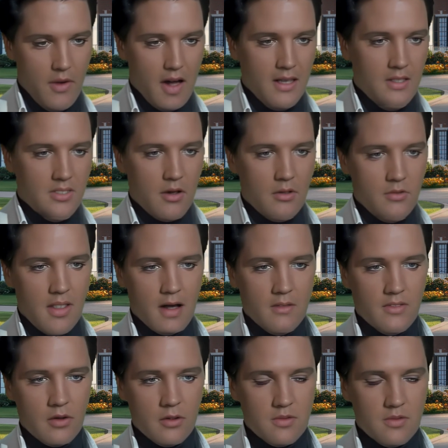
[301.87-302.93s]
the naysayers
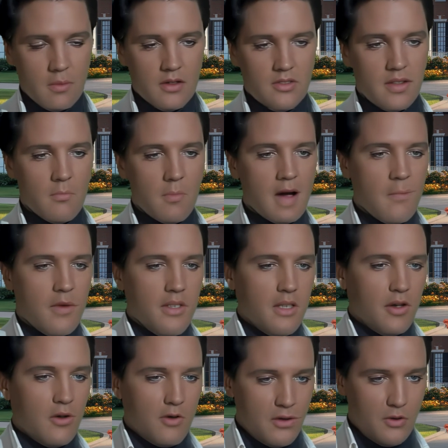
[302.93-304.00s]
out there, especially Bobby
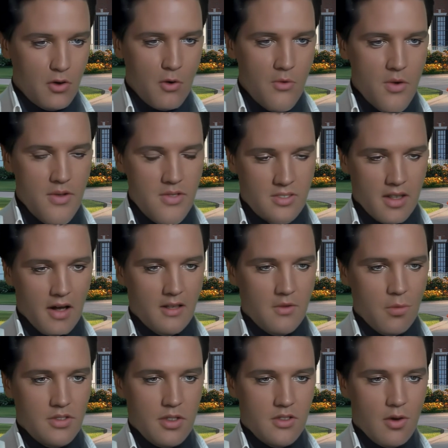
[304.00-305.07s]
De Niro, don't
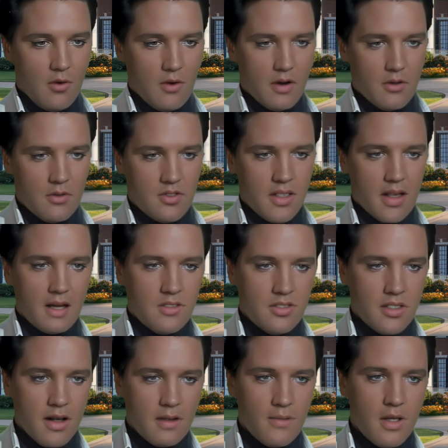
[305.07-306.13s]
criticize what you don't
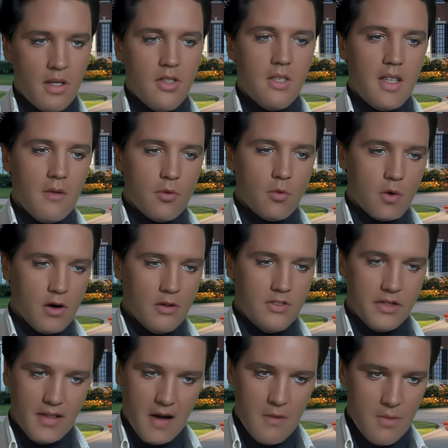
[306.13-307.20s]
understand, son. You never
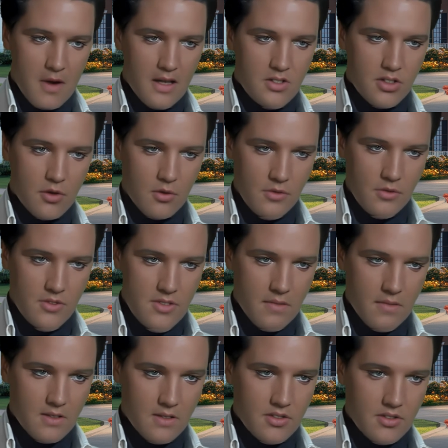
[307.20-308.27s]
walked in that man's shoes.
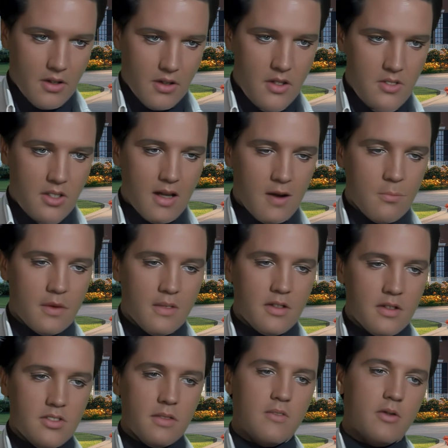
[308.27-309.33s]
So listen up and
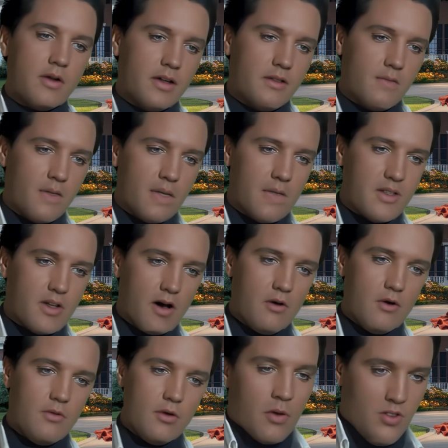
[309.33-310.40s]
listen good.
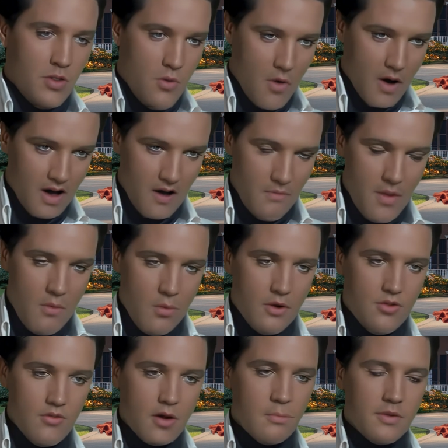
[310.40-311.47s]
Y'all don't know squat about
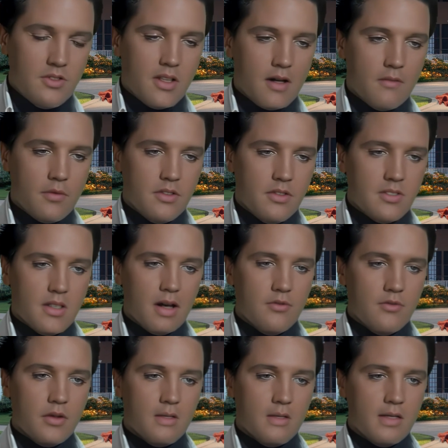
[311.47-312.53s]
what Trump has done for this
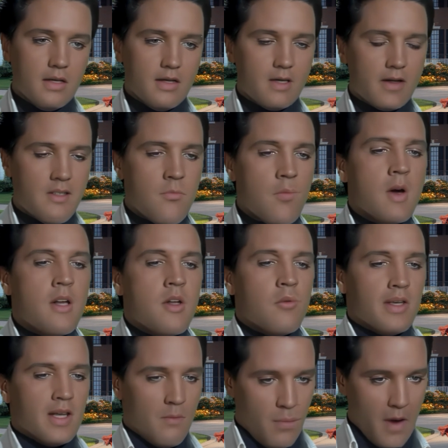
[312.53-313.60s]
country. That's why
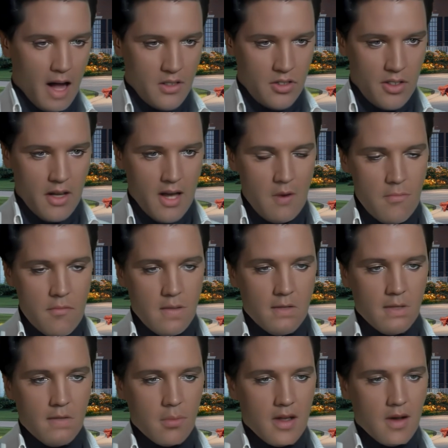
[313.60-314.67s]
you keep bashing him.
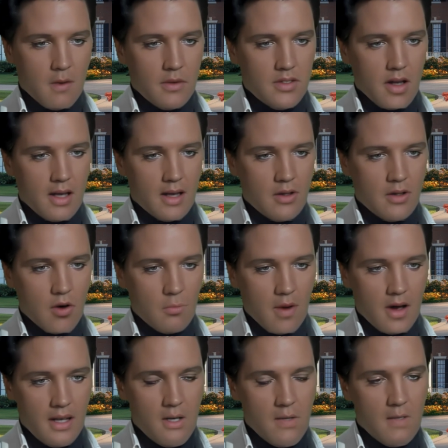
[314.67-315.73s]
But let me tell you,
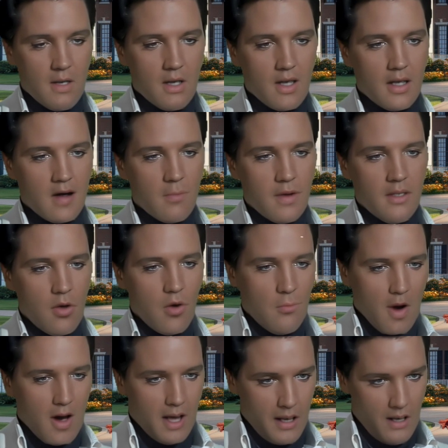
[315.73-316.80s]
nobody, and I mean
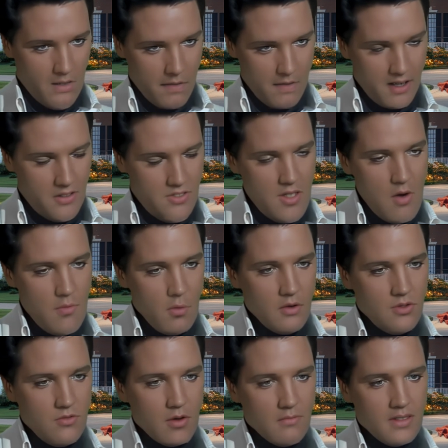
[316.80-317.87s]
nobody, has done
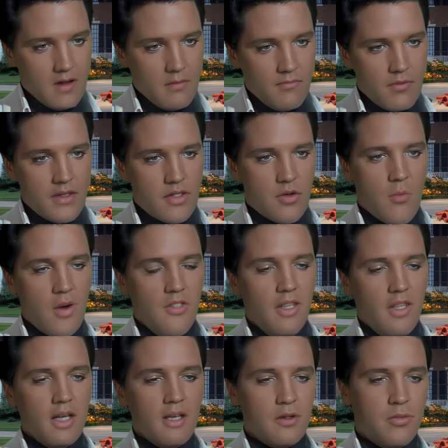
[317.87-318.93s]
what Trump did for the
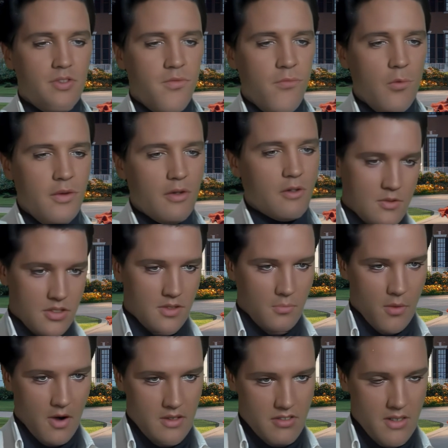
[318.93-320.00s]
USA in those 4 years as
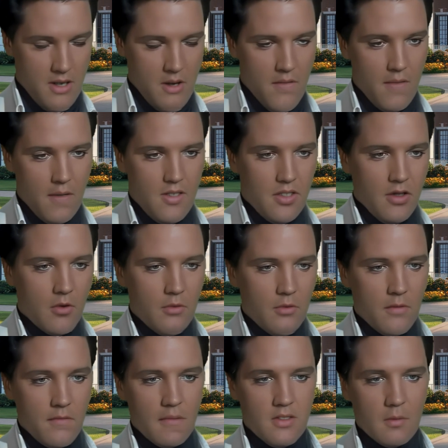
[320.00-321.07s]
president.
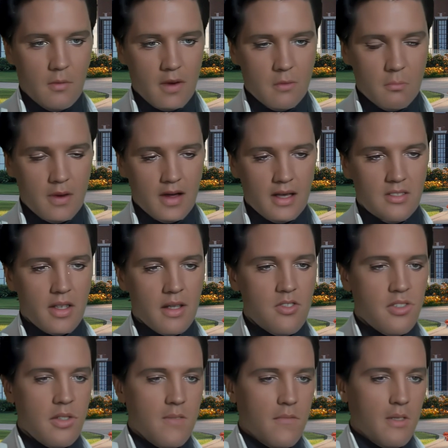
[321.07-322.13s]
So you better pay
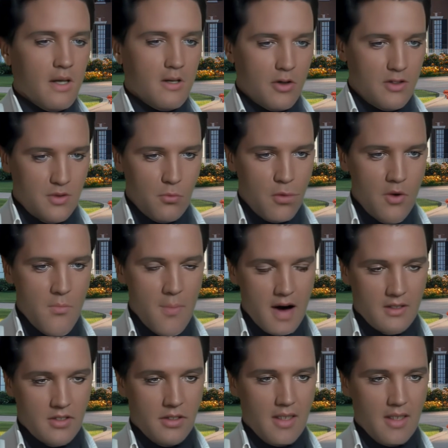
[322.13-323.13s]
attention, because we're about